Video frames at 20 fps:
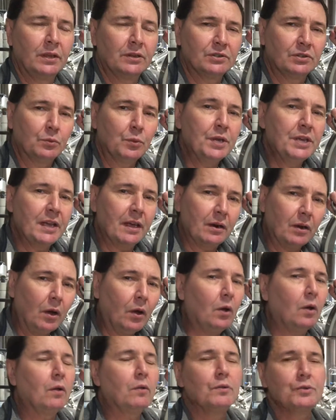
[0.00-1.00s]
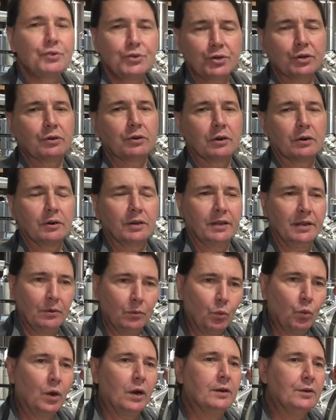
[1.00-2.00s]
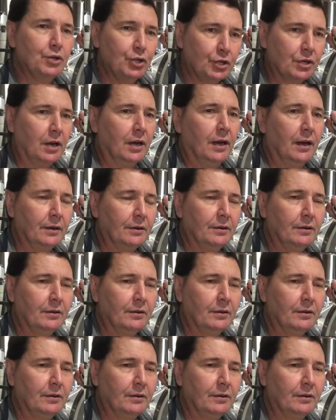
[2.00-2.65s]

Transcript: so we get all the sugar in one shot